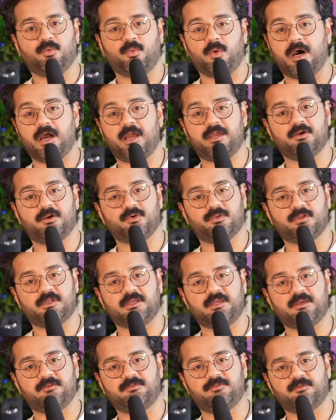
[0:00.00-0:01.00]
Why only
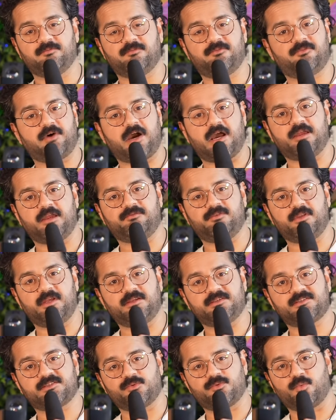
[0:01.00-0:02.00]
give them 5
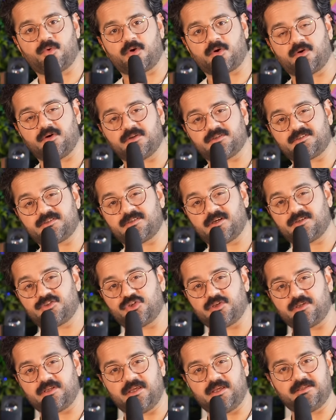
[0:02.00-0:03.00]
days to work on
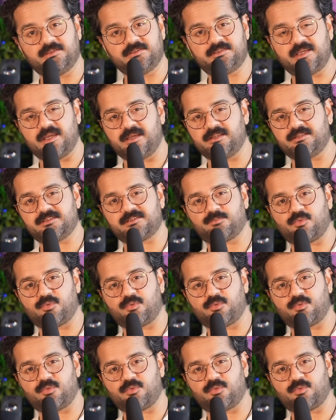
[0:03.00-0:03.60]
such an intense